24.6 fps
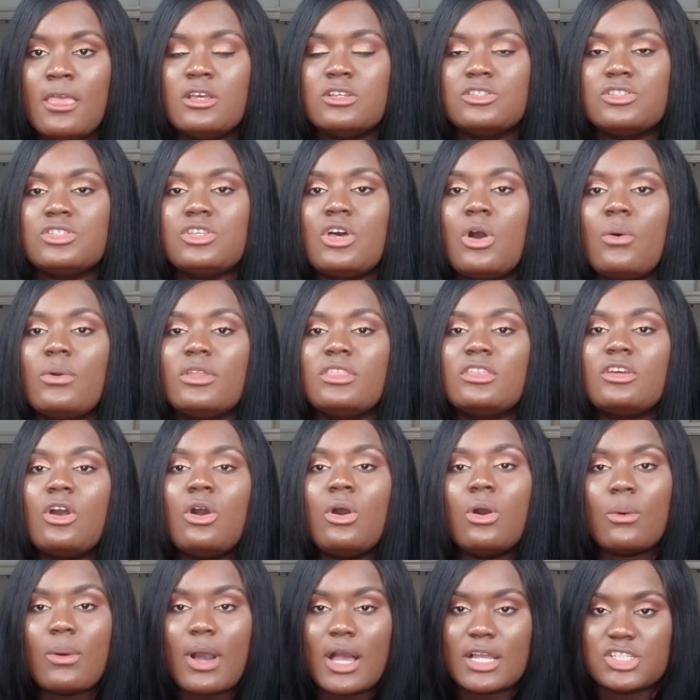So with
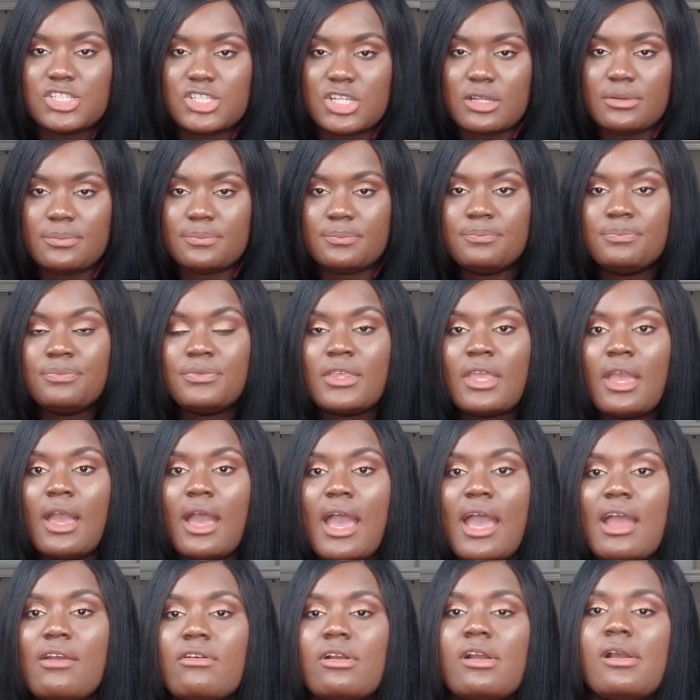co-washing,
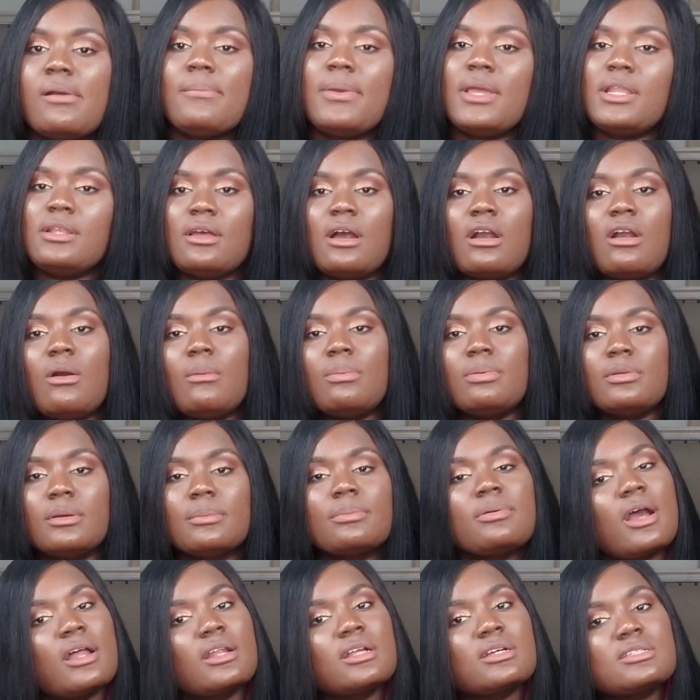I recommend a couple of
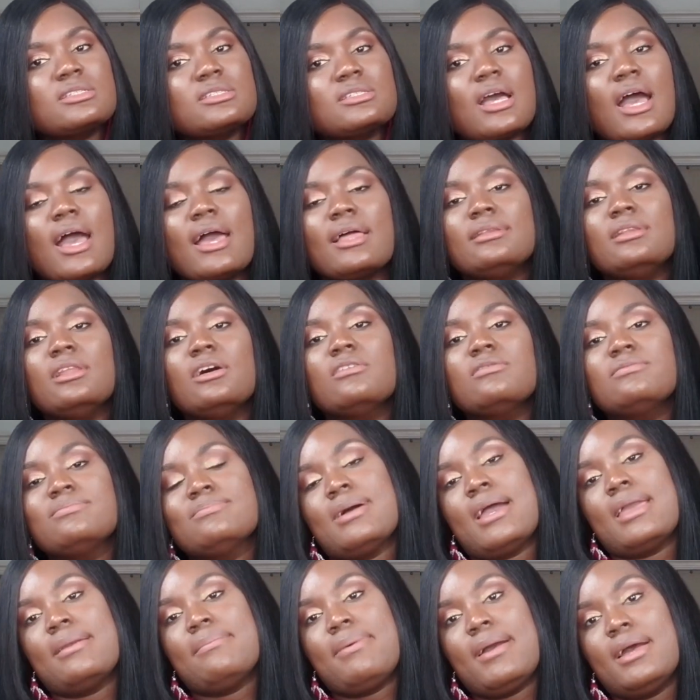products. I love
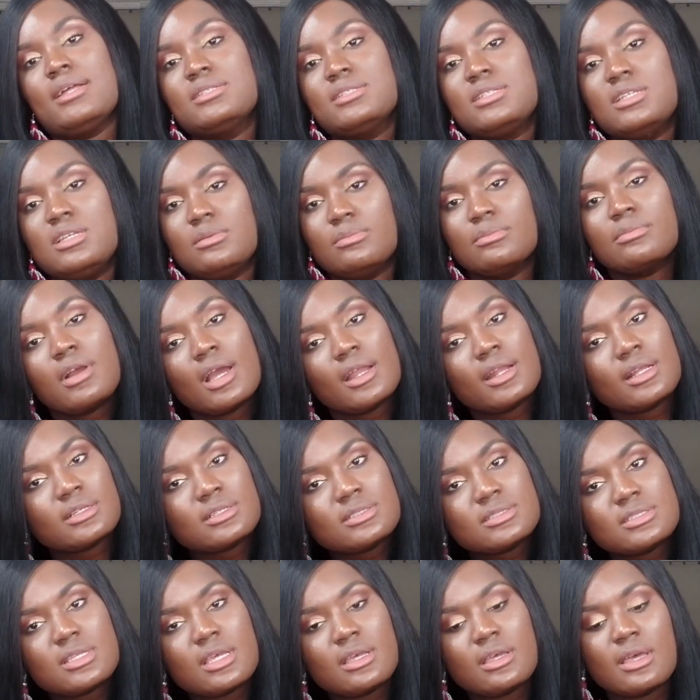my Pantene
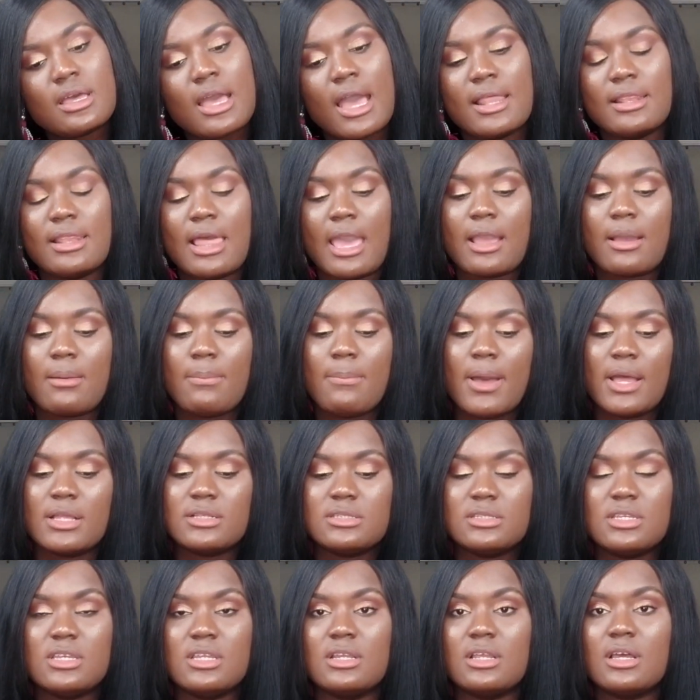products. I like
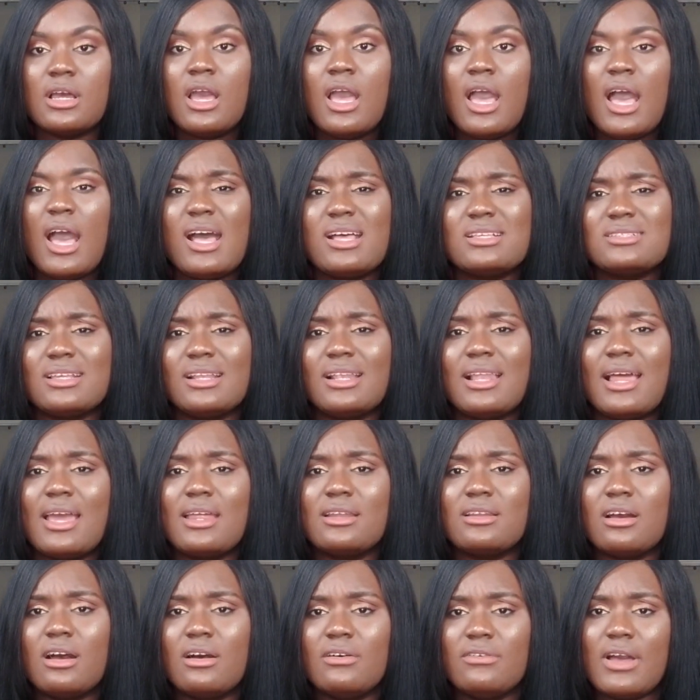Pantene has a
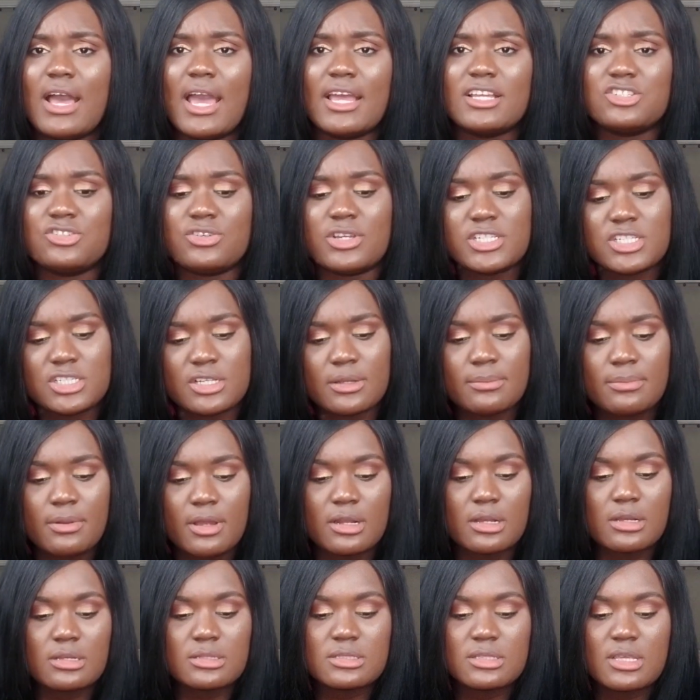line of hydration
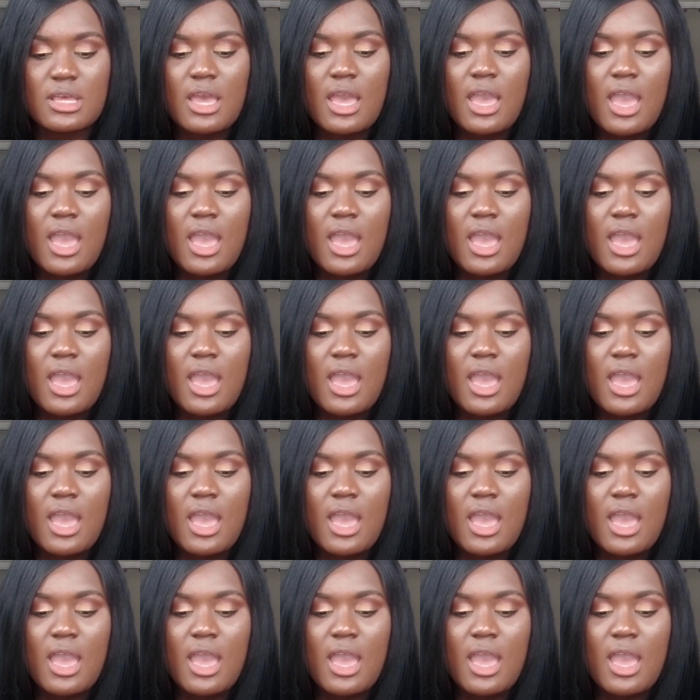products.